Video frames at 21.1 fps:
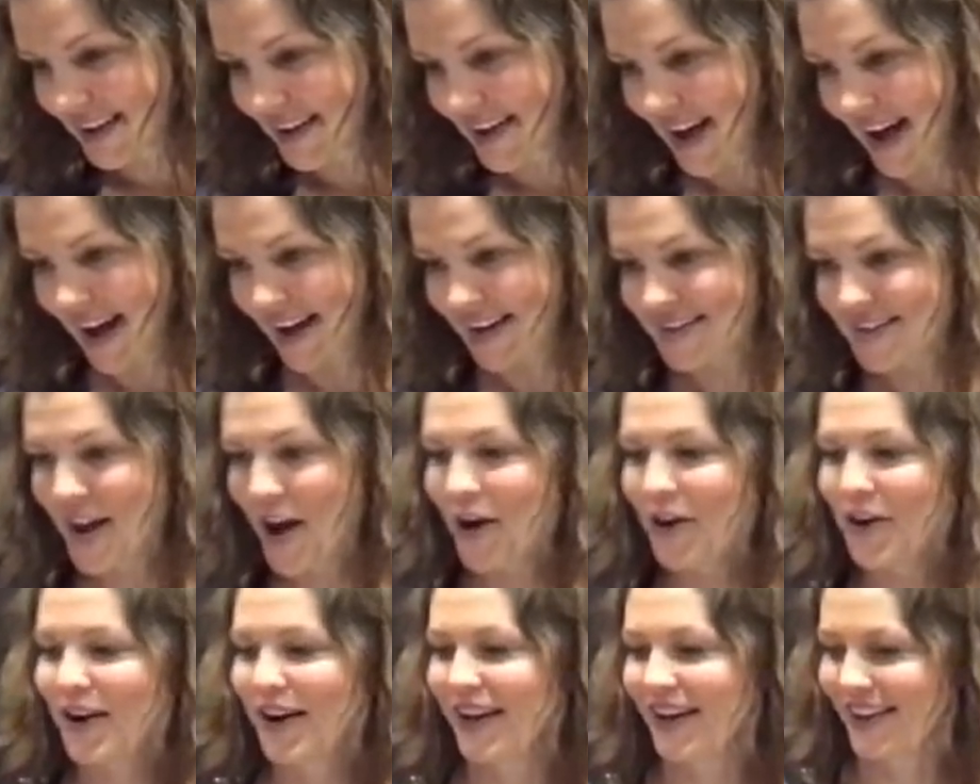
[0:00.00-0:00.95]

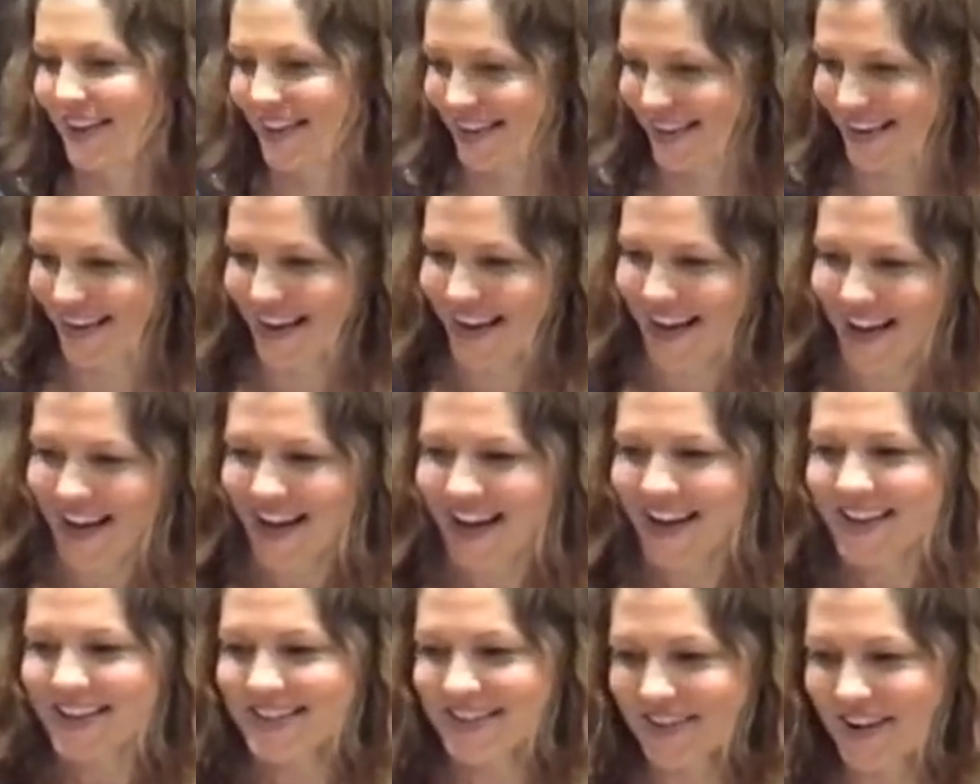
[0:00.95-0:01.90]
No,
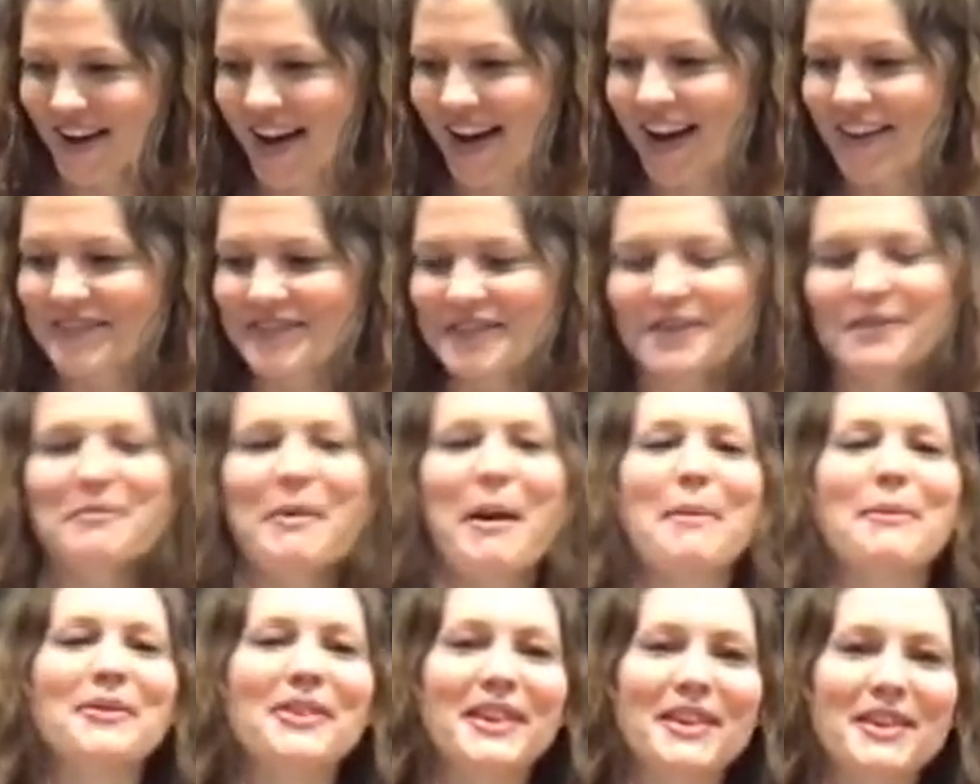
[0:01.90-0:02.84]
so I have to
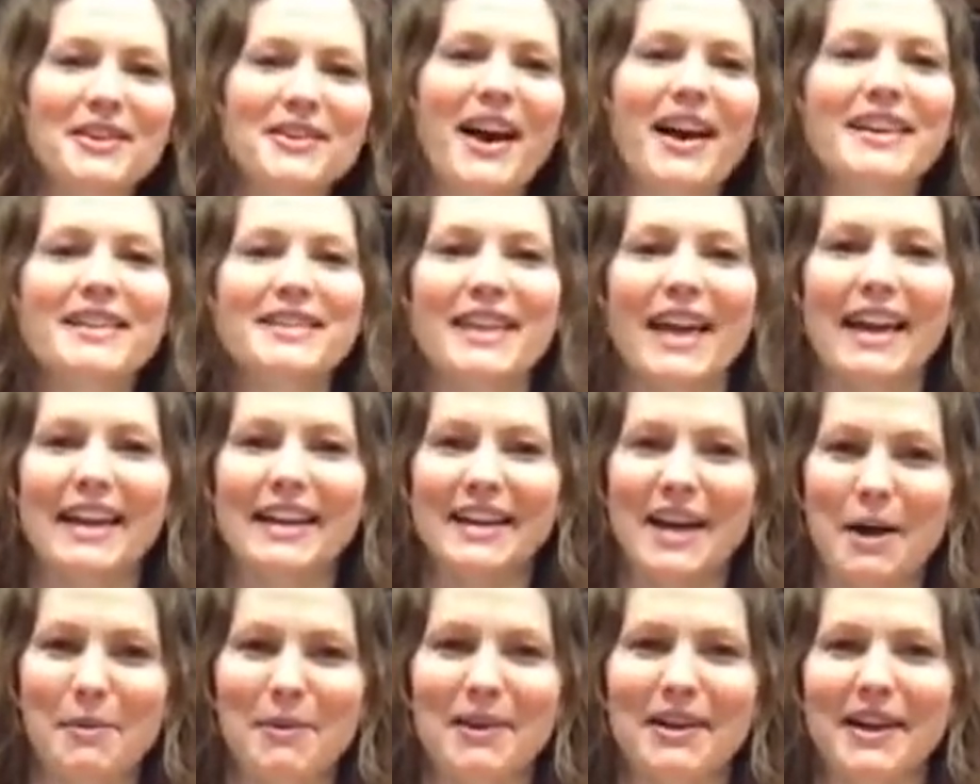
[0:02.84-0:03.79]
remember that you guys like
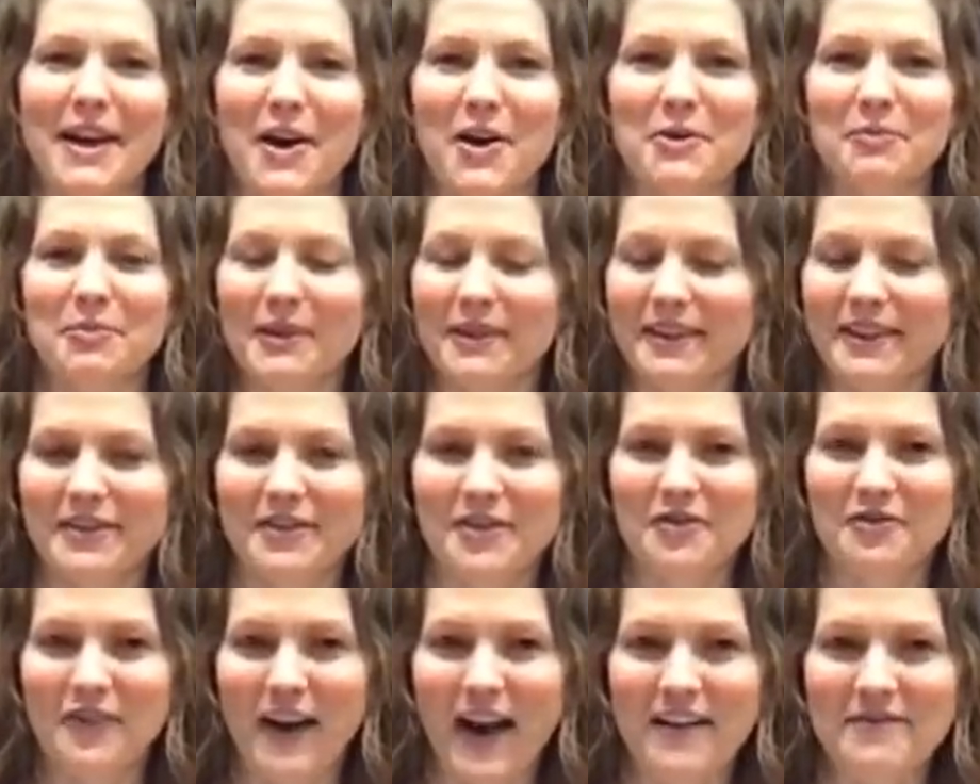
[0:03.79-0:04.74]
come and go probably every
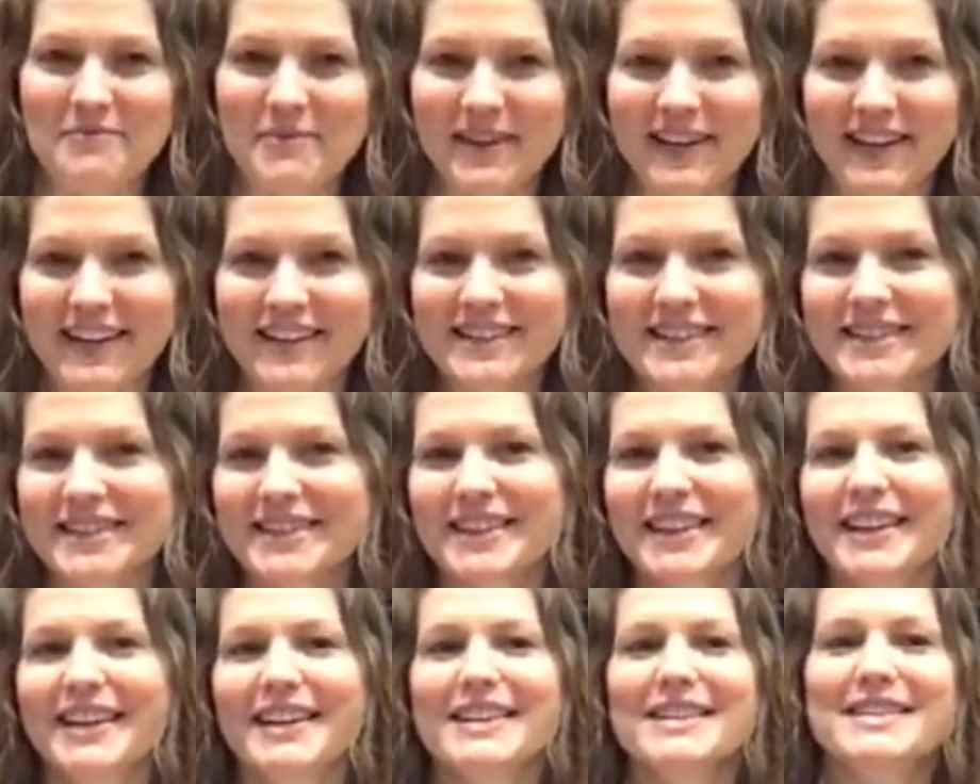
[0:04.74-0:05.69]
5 minutes.
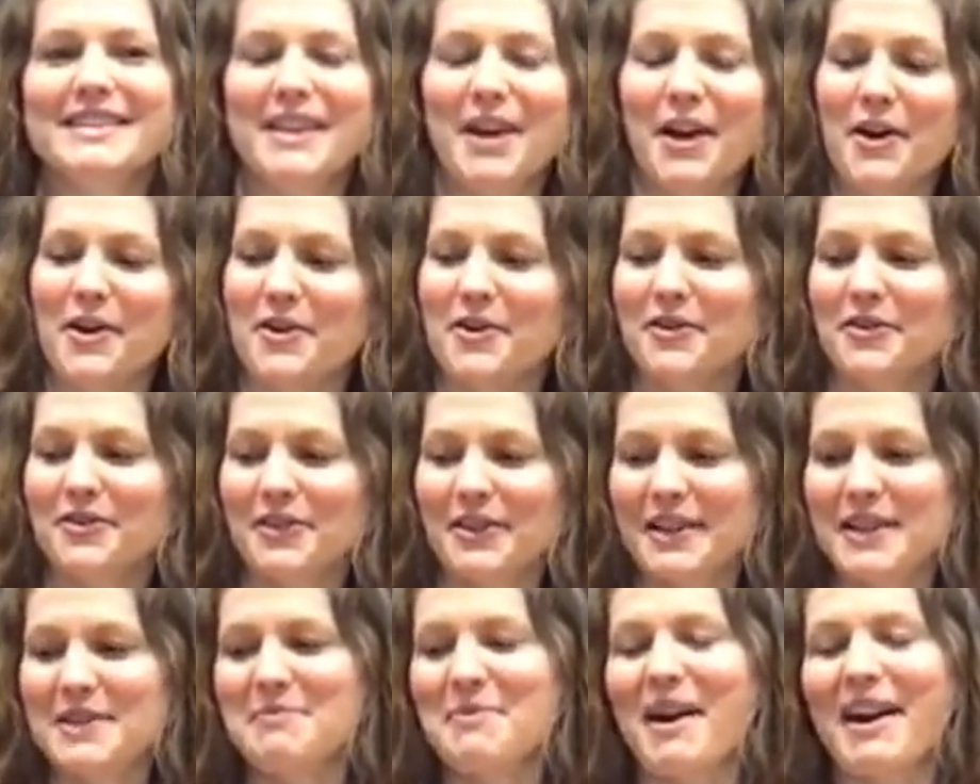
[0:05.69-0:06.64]
So for
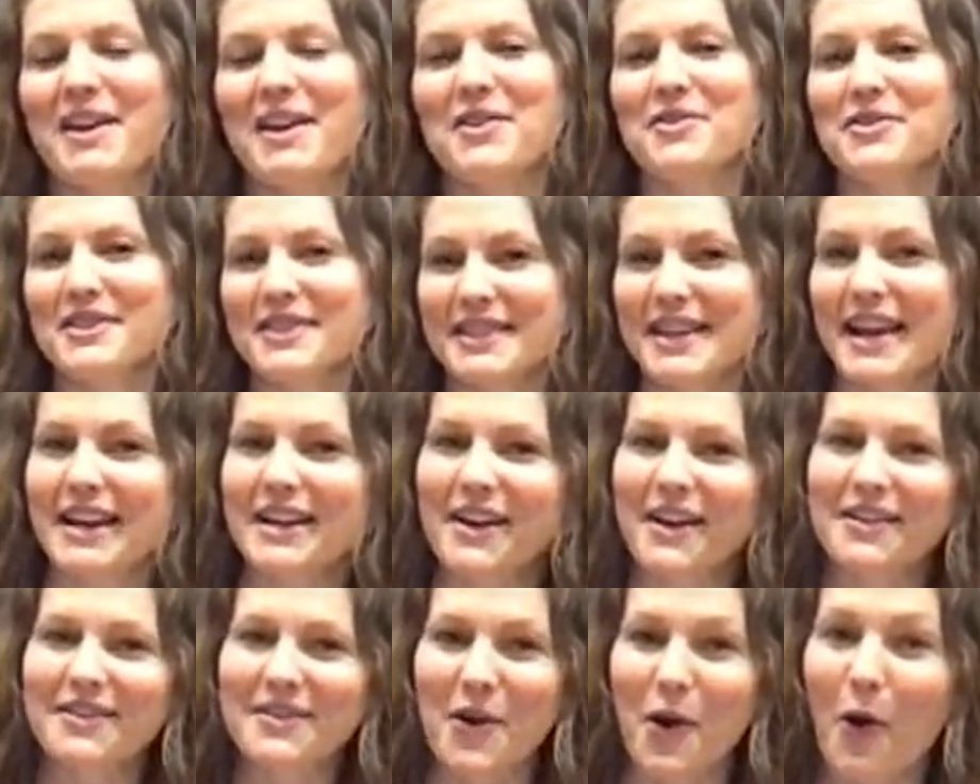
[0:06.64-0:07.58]
anybody who stayed
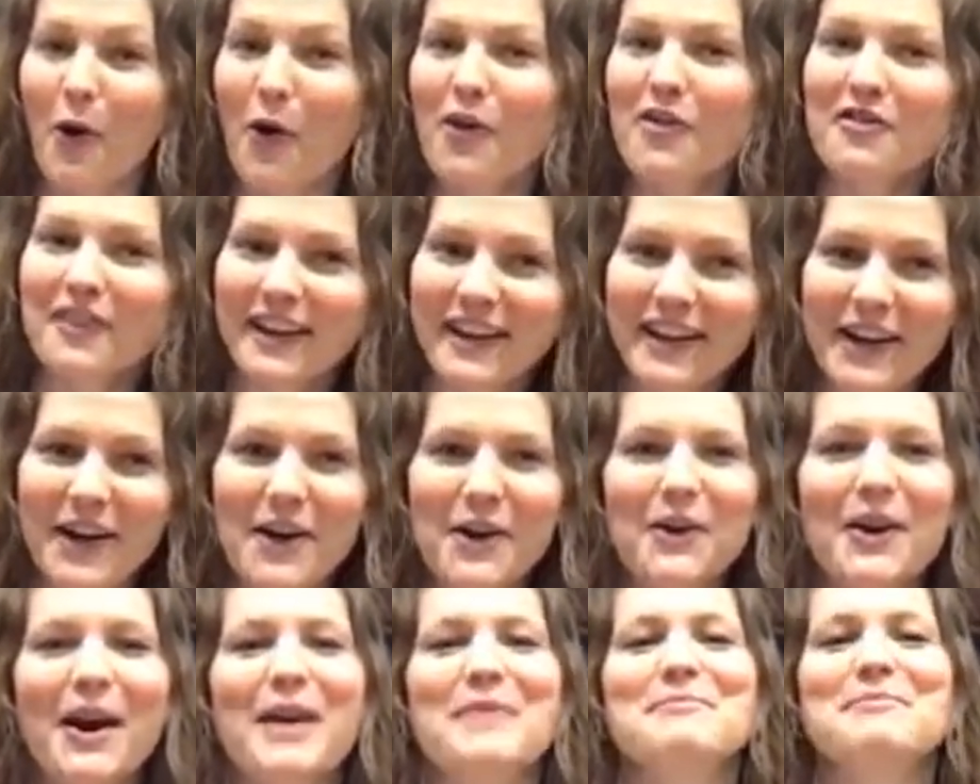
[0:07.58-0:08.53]
on the whole
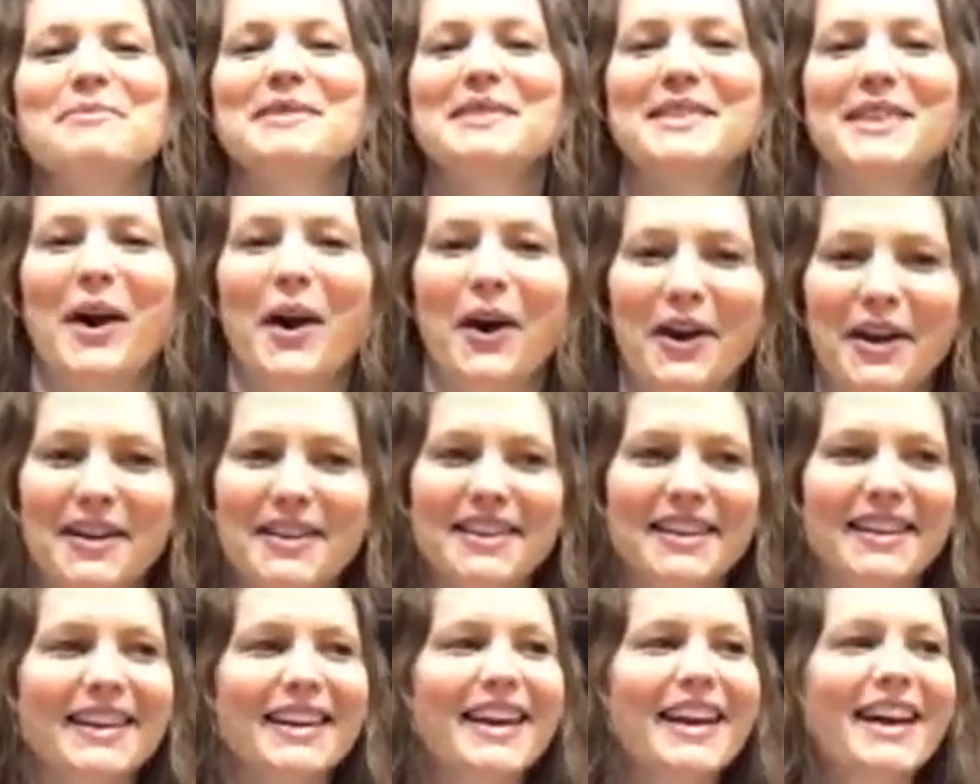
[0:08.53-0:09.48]
video, I'm sorry
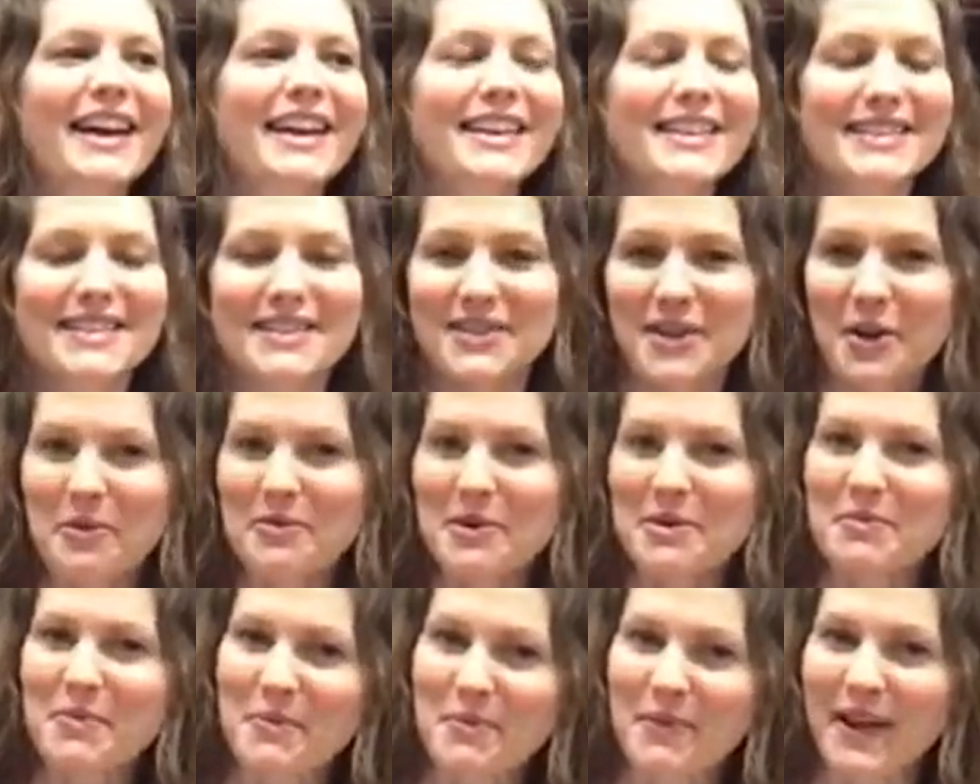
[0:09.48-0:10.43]
that so
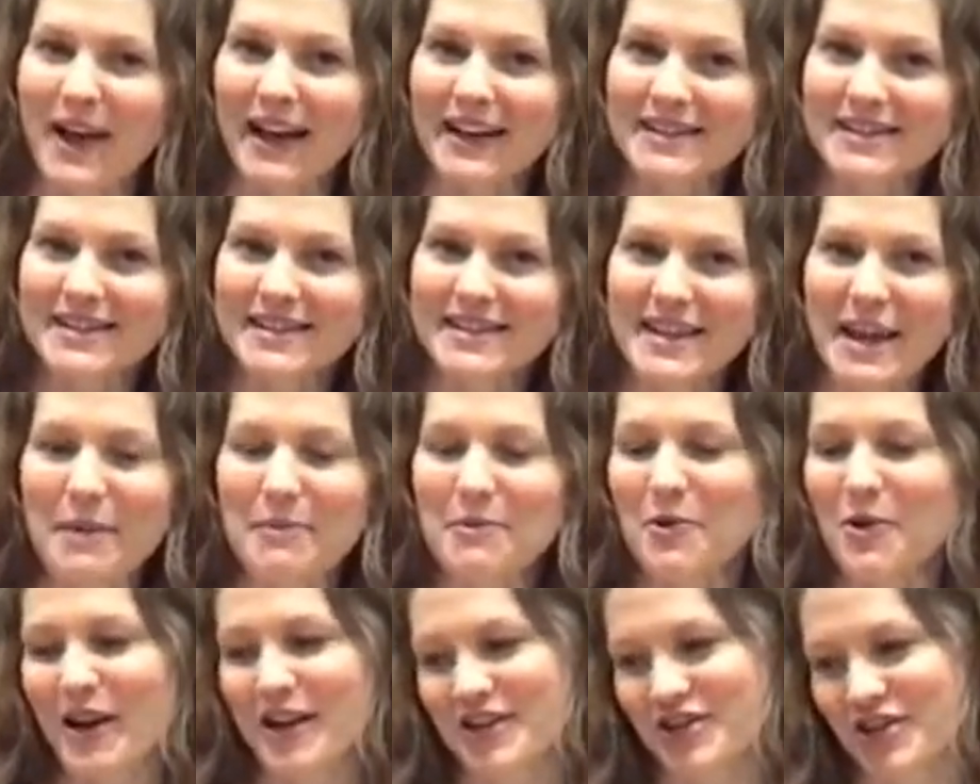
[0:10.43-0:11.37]
many people ask the same
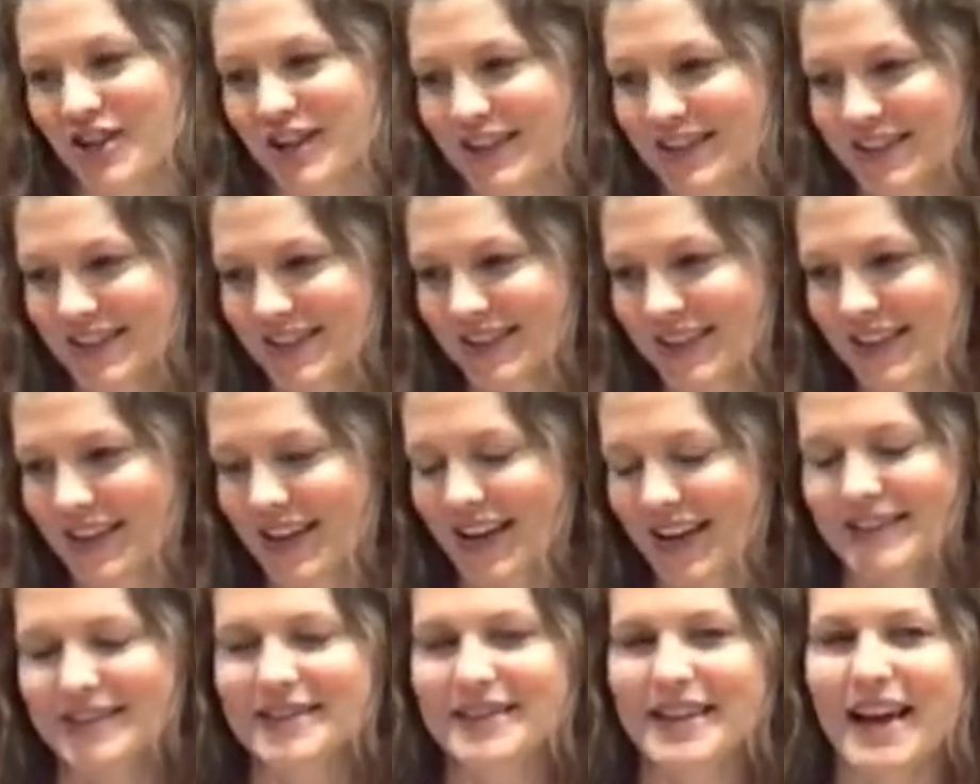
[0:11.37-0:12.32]
questions,
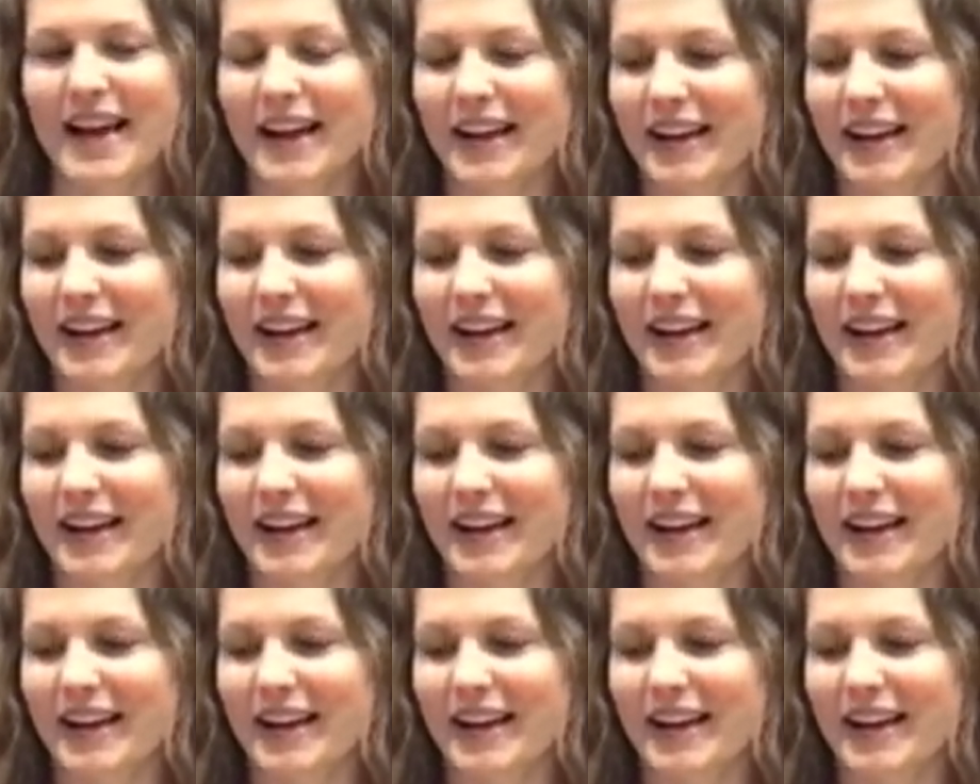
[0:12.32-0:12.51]
because